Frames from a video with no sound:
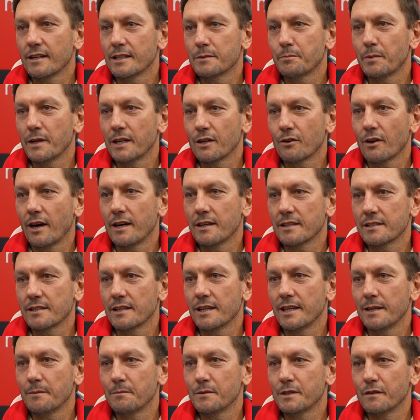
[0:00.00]
It's been great to
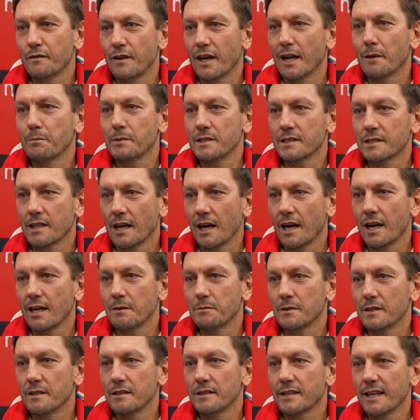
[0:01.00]
see him develop his game
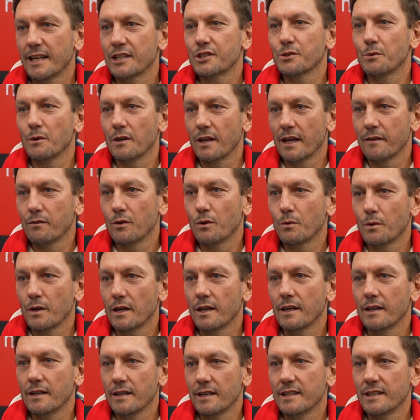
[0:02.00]
and get to a level where